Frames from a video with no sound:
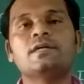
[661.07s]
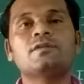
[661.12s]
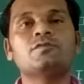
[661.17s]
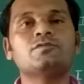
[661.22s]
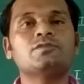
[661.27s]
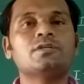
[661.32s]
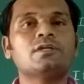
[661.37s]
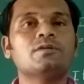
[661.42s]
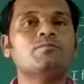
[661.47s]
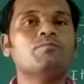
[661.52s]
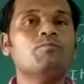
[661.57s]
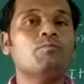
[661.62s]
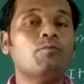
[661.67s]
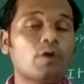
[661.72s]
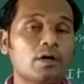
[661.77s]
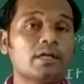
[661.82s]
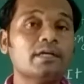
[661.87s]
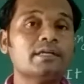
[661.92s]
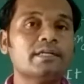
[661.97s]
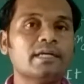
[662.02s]
they are using
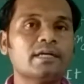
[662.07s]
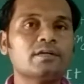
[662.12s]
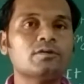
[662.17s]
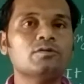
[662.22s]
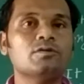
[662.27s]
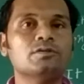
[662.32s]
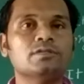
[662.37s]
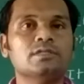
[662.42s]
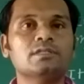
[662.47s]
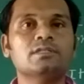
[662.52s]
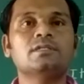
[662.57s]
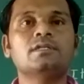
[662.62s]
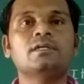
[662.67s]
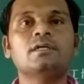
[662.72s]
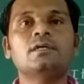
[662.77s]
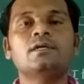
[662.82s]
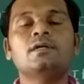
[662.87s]
modern technology.